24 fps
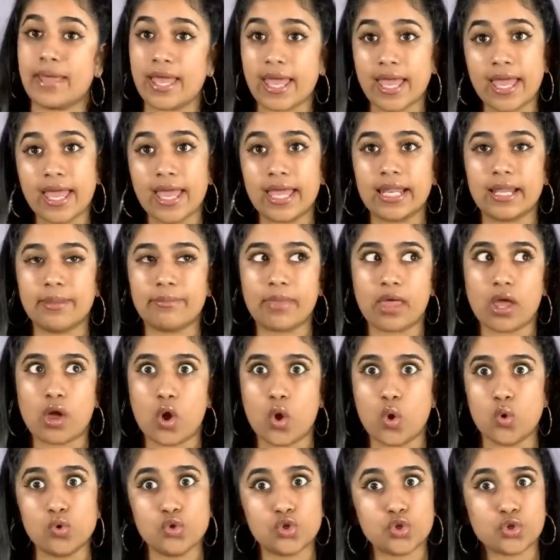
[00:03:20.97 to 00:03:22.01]
And I'm like,
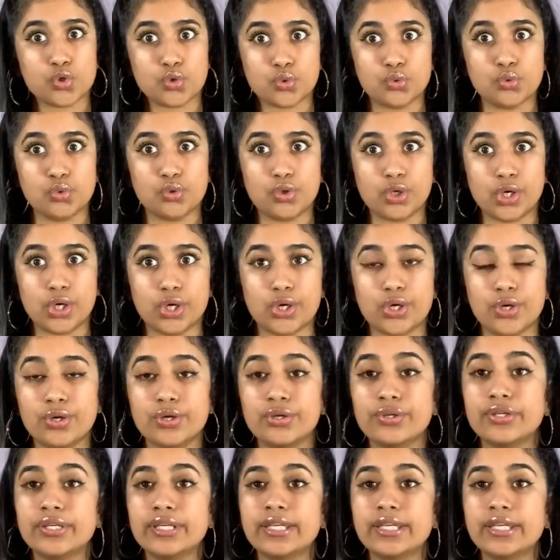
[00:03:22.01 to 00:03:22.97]
oh, shoot, girl.